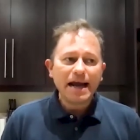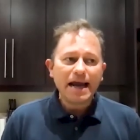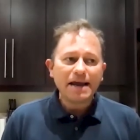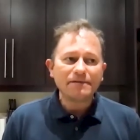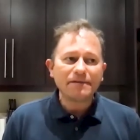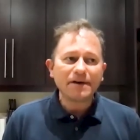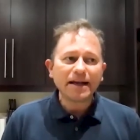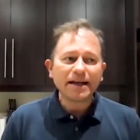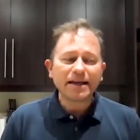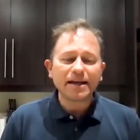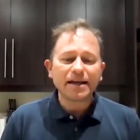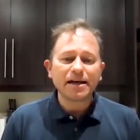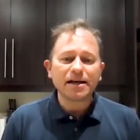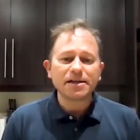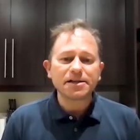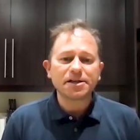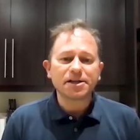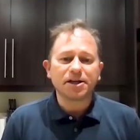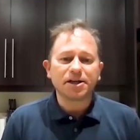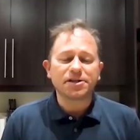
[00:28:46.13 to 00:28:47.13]
If I can
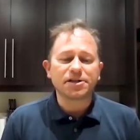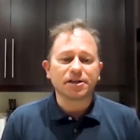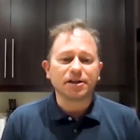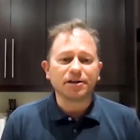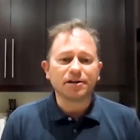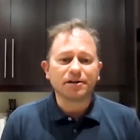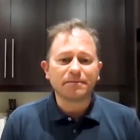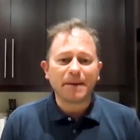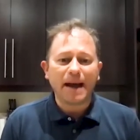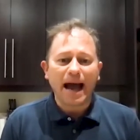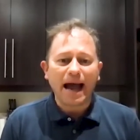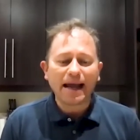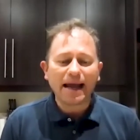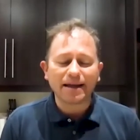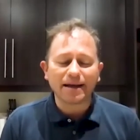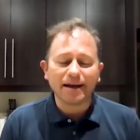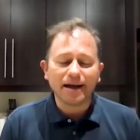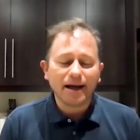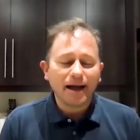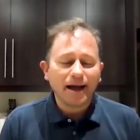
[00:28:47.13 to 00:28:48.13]
ask you to look back
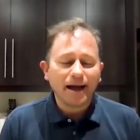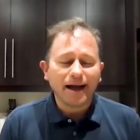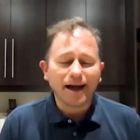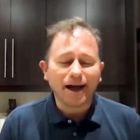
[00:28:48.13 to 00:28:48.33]
and uh,